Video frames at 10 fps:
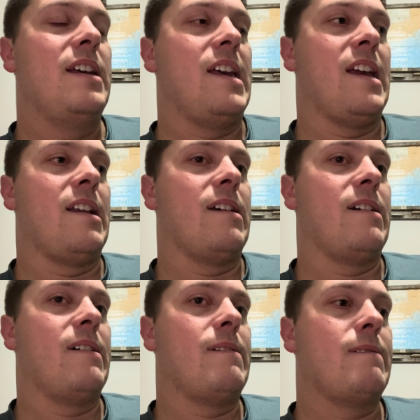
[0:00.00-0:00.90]
and
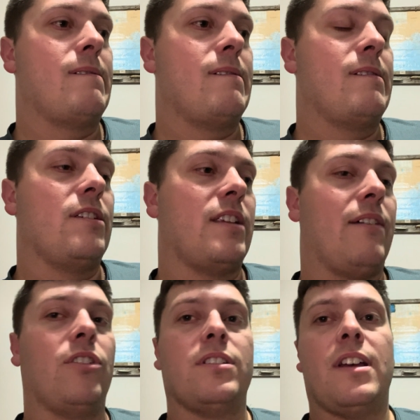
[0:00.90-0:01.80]
just
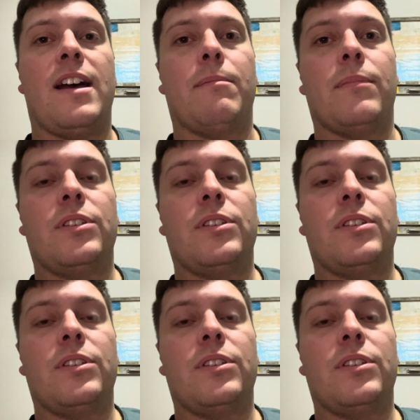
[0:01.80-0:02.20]
have a good time.